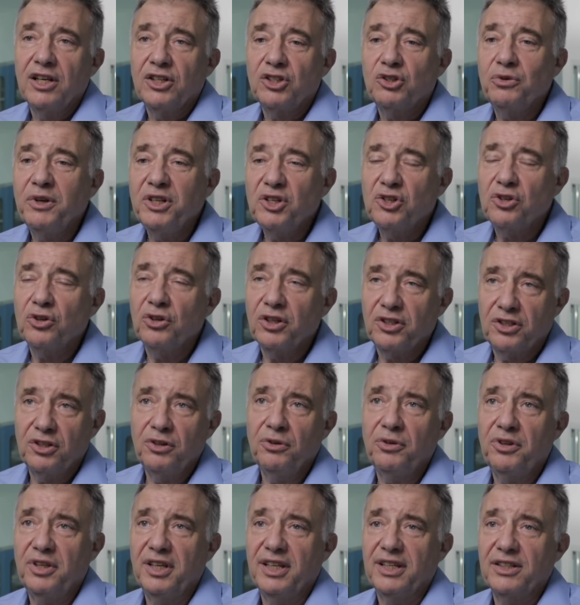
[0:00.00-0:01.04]
to ensure
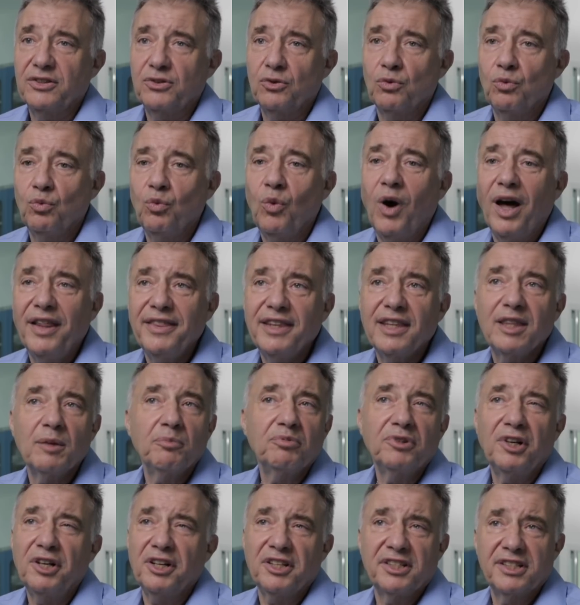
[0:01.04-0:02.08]
two things. One, that the
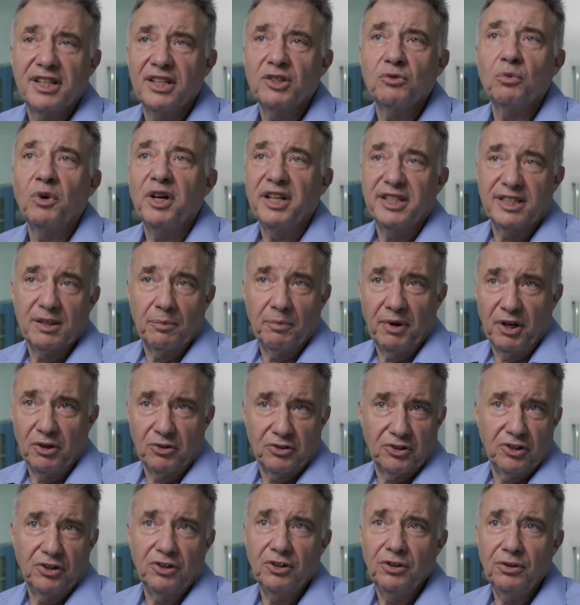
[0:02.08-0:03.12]
product does what it's
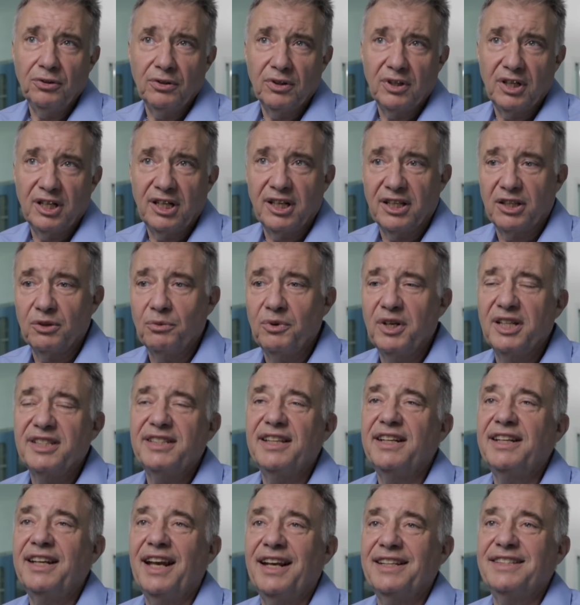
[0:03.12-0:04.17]
supposed to do. In other words,
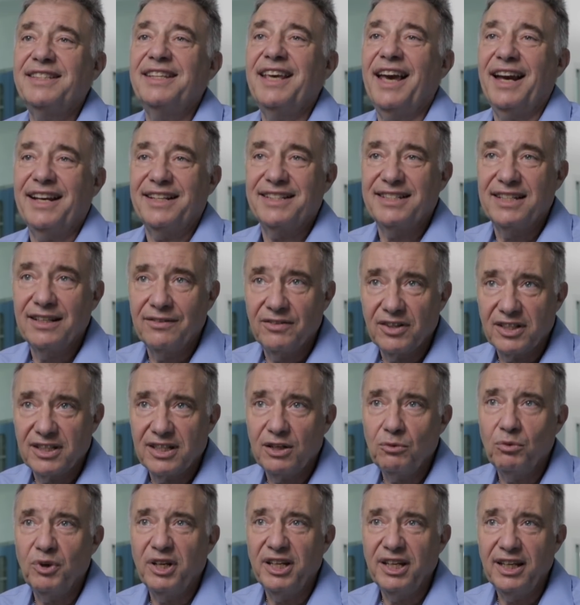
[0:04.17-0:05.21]
that it has the
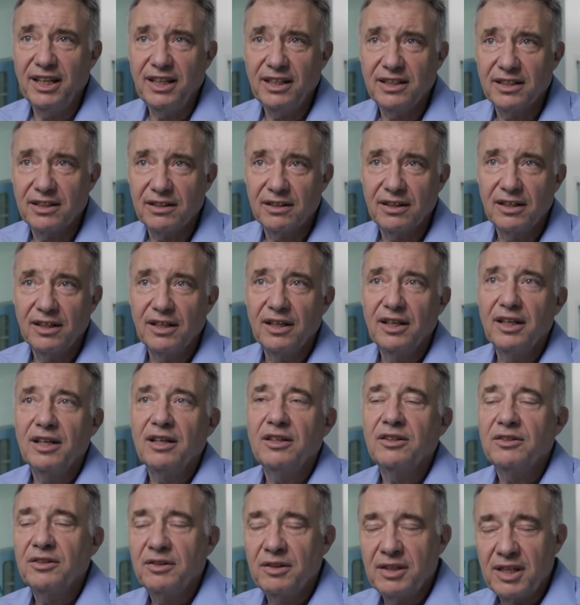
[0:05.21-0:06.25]
activity we need,
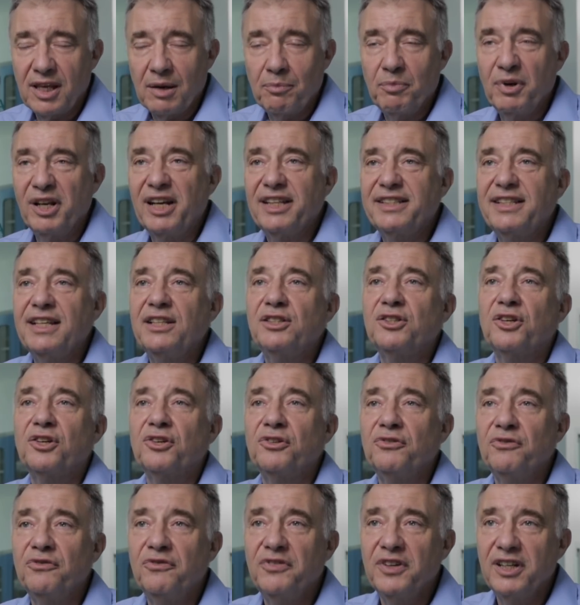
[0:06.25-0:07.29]
the ability to
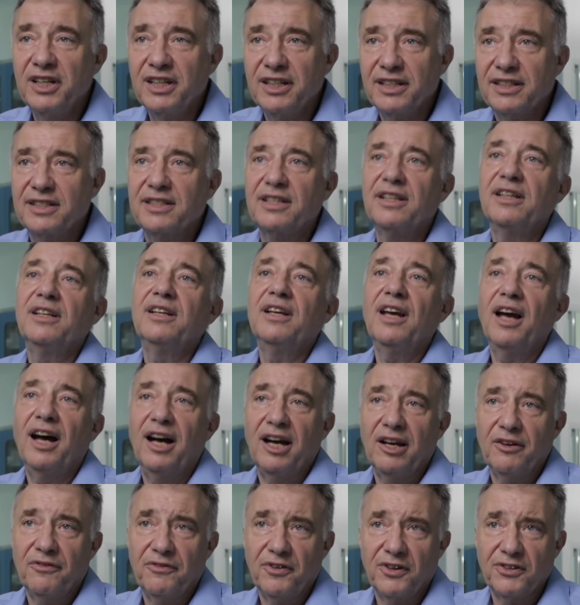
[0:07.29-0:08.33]
convert
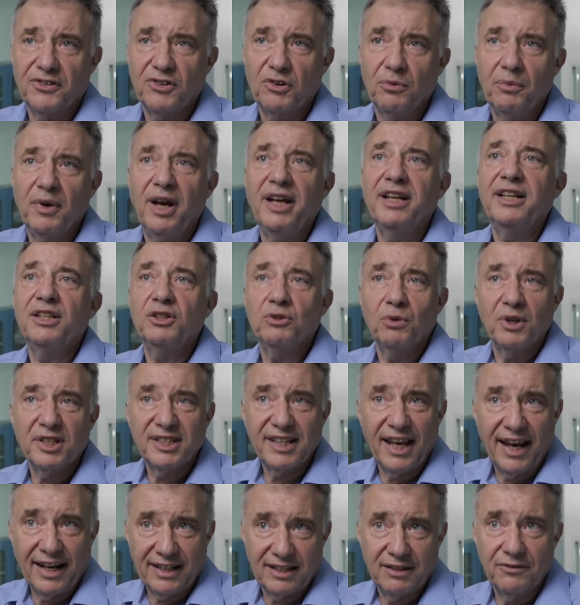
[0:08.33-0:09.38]
ifosfamide into
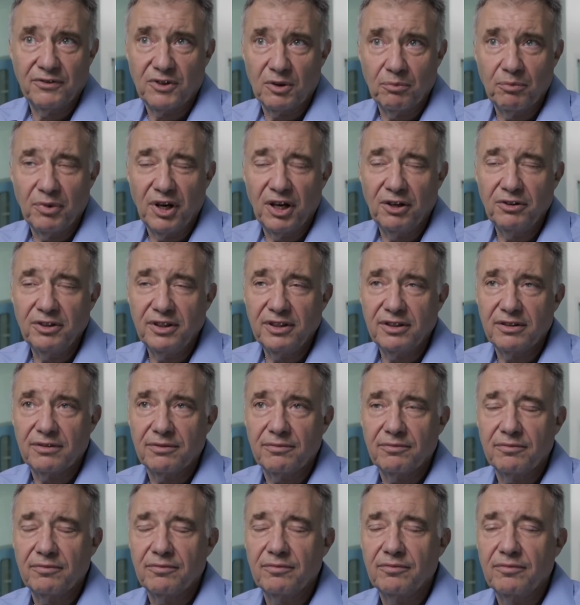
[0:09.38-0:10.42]
its active component.
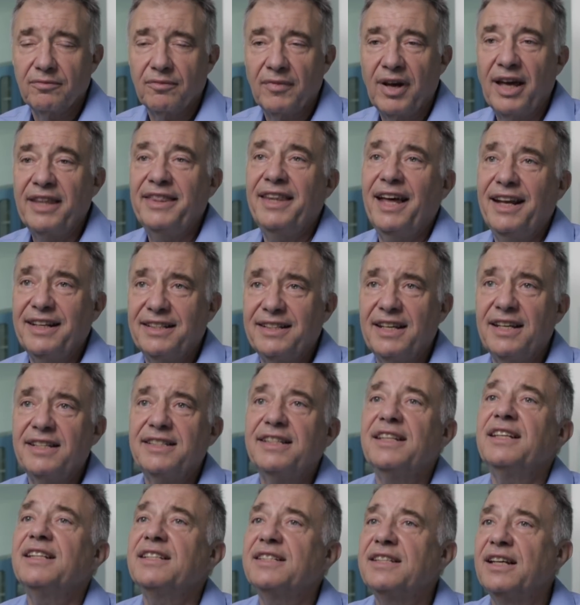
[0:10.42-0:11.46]
And that
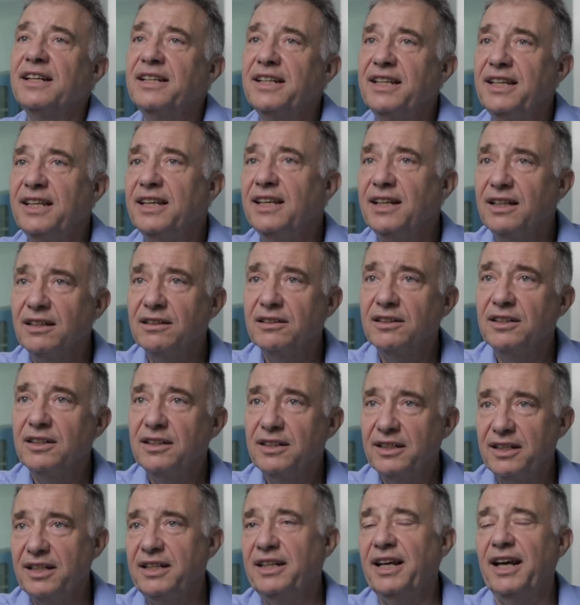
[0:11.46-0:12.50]
testing is done here,
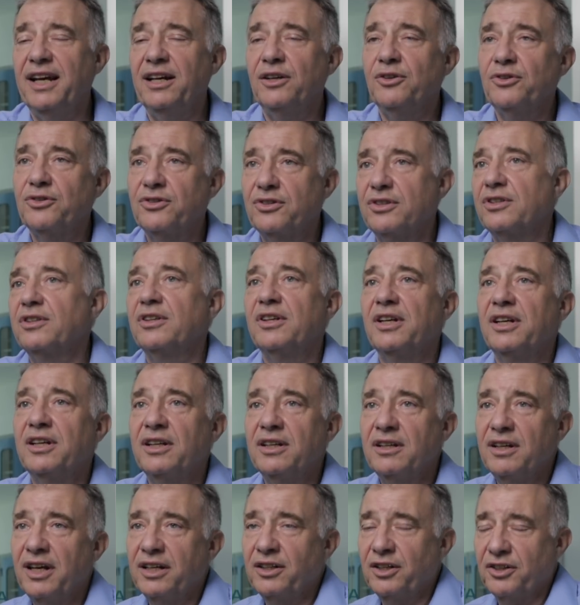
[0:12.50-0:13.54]
in-house
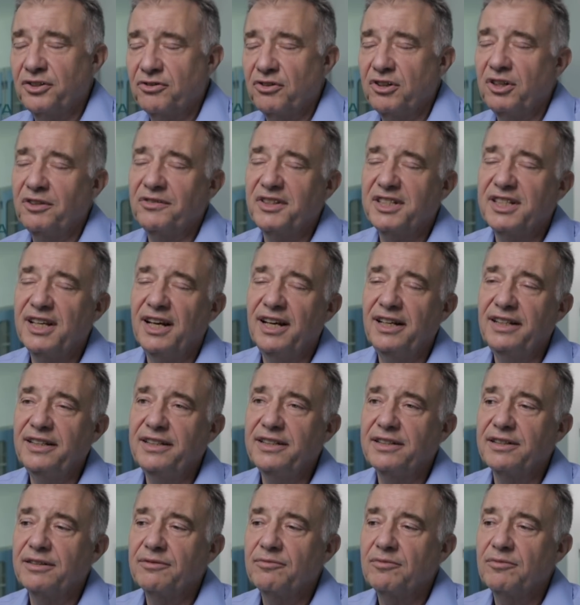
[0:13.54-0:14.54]
at Austrianova, Thailand.